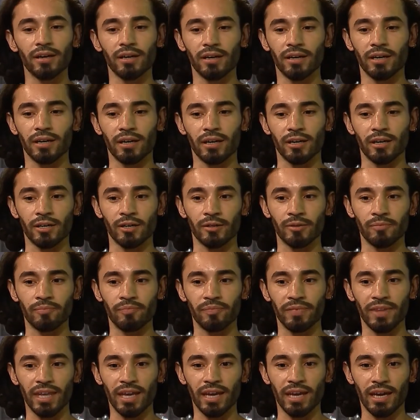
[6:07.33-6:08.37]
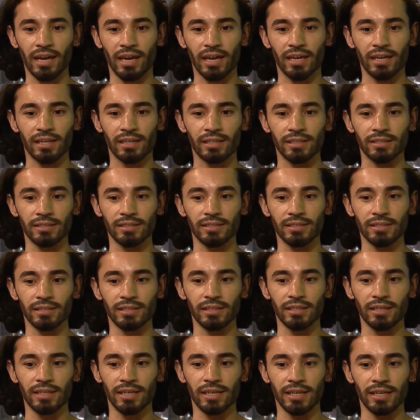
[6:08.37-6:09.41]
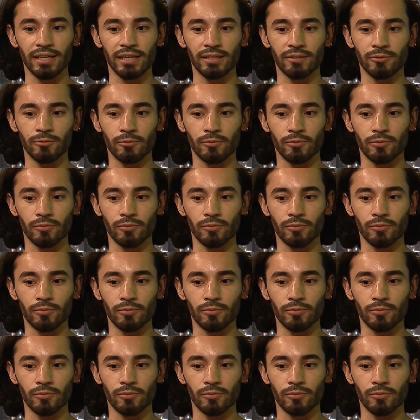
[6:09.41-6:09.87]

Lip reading: And it